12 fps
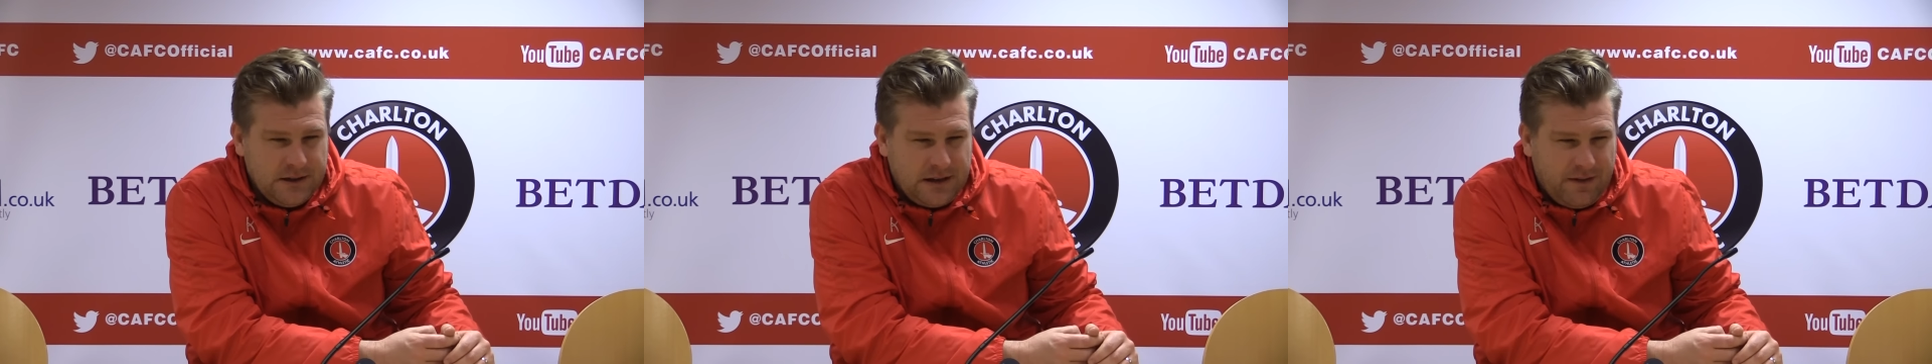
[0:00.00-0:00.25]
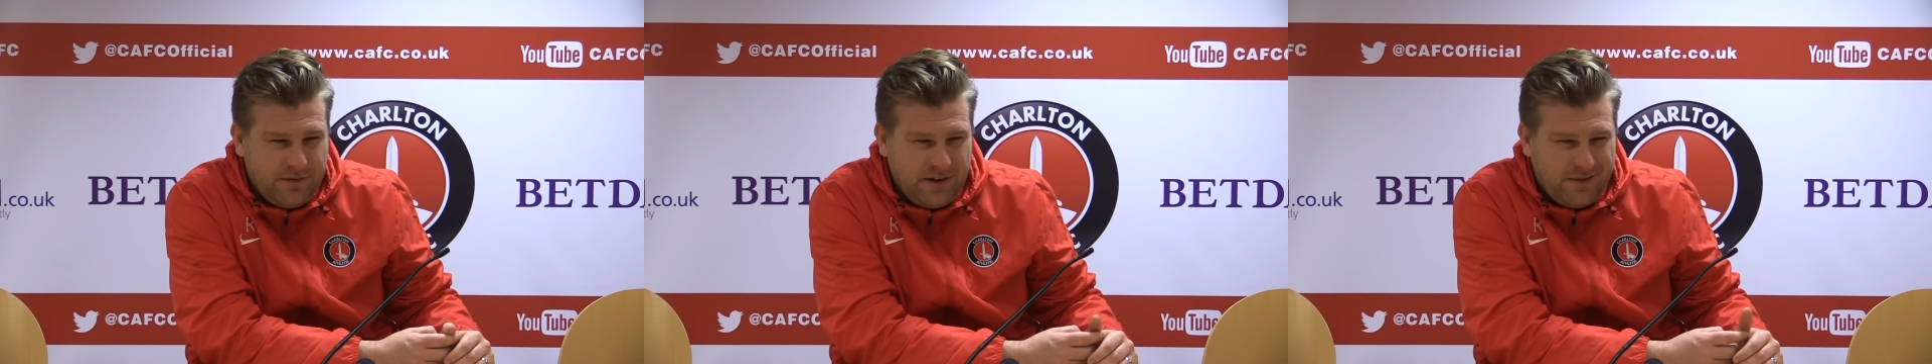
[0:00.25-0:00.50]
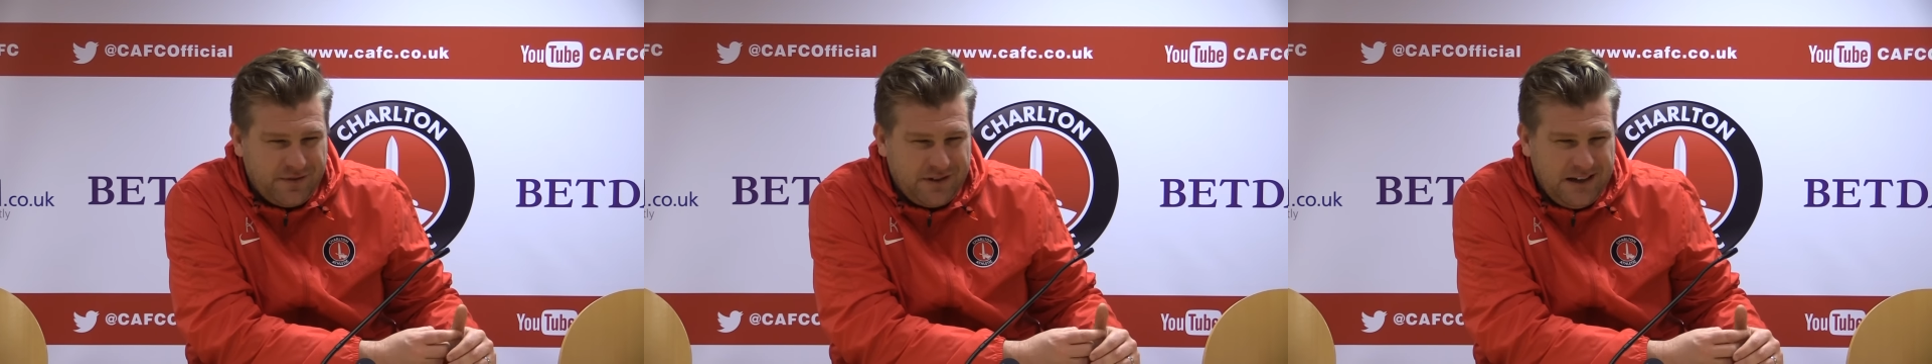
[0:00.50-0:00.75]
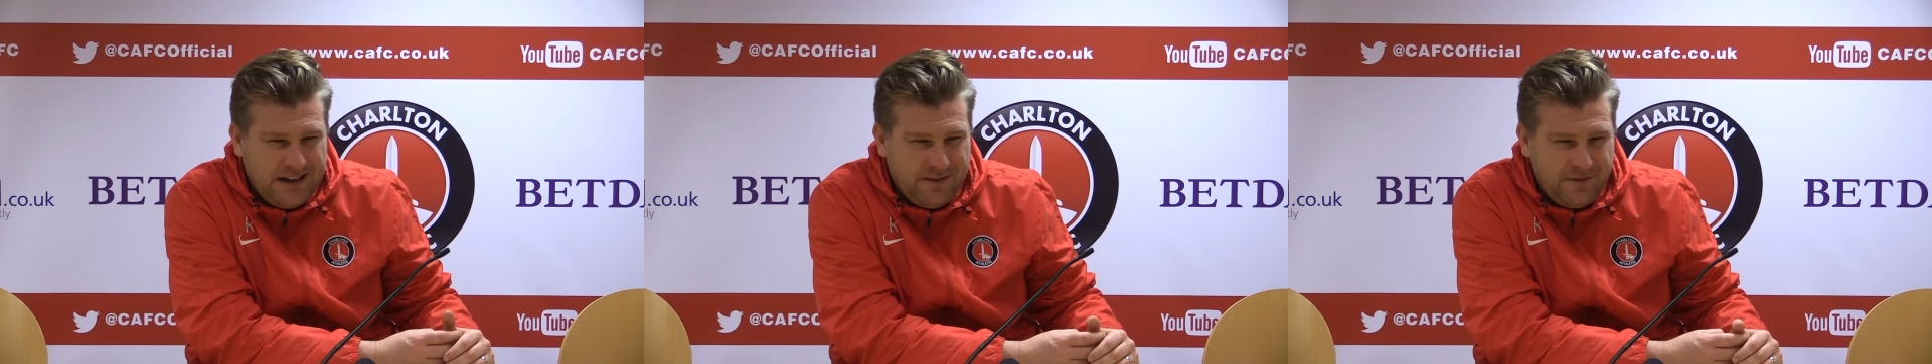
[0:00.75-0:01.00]
I've
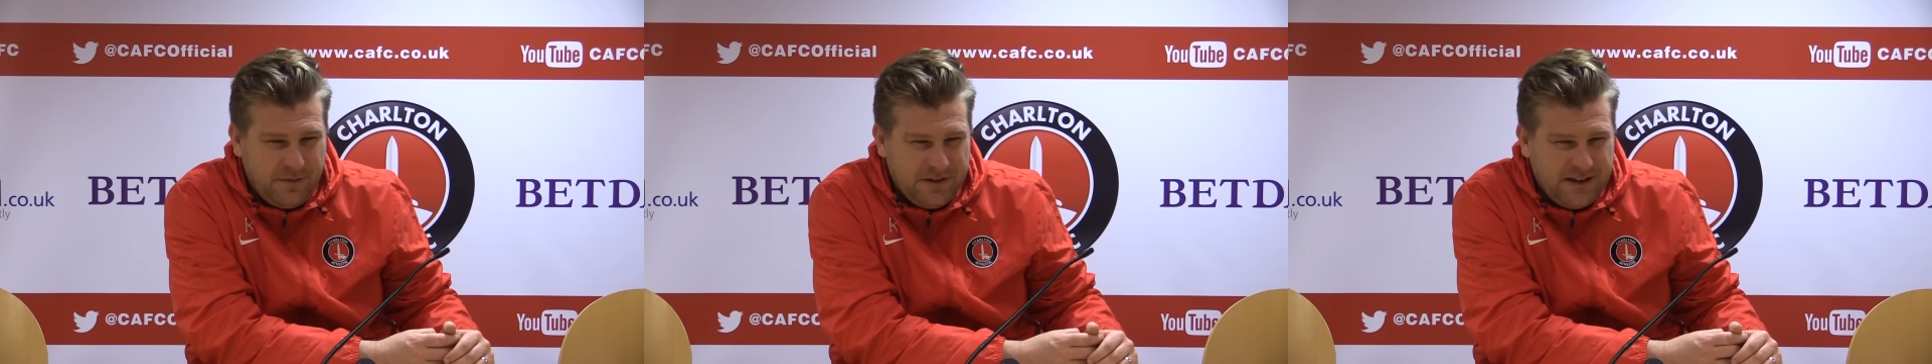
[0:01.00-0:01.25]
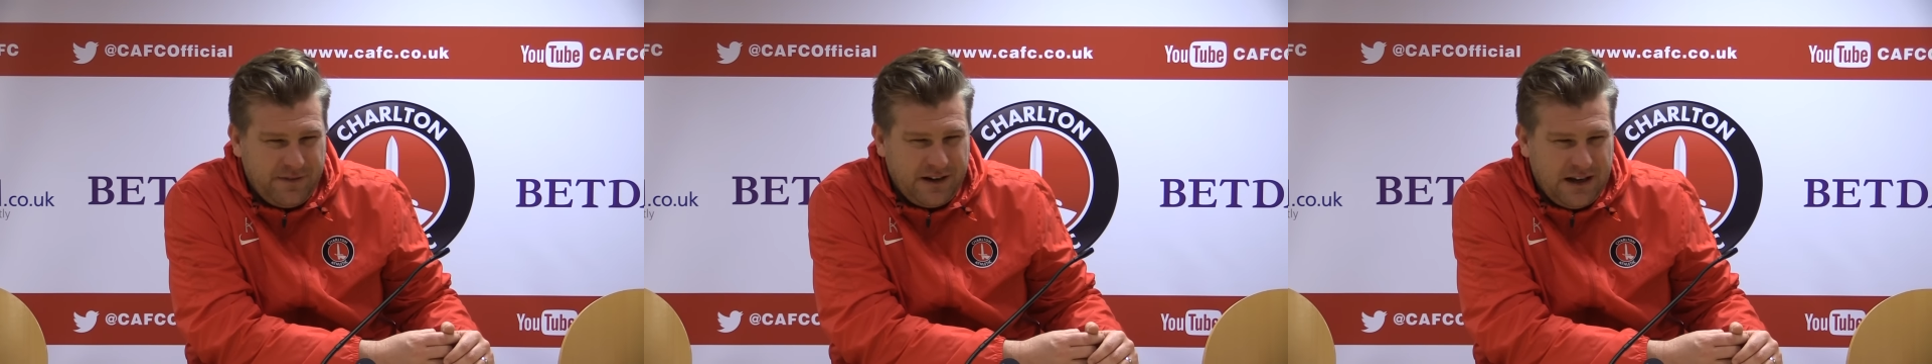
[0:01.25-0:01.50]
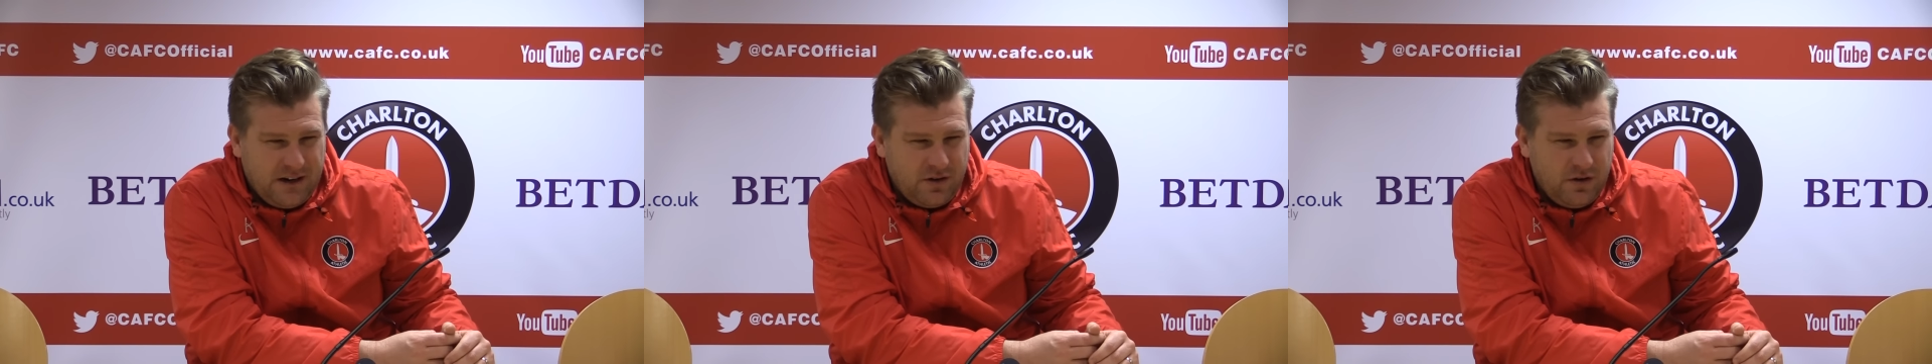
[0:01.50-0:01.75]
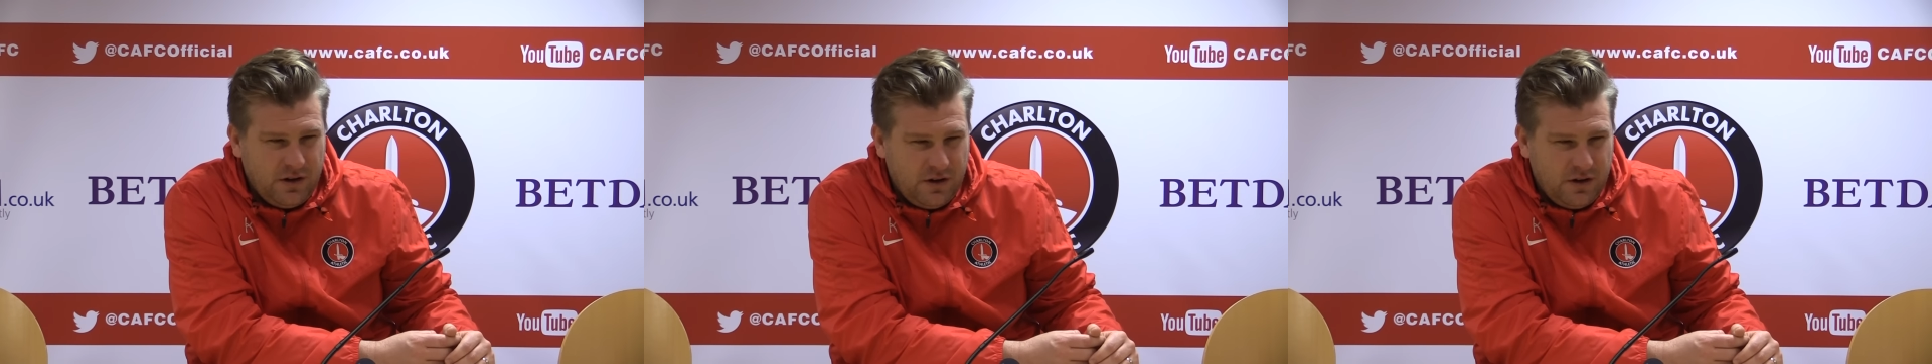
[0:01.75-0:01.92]
seen it from a different angle.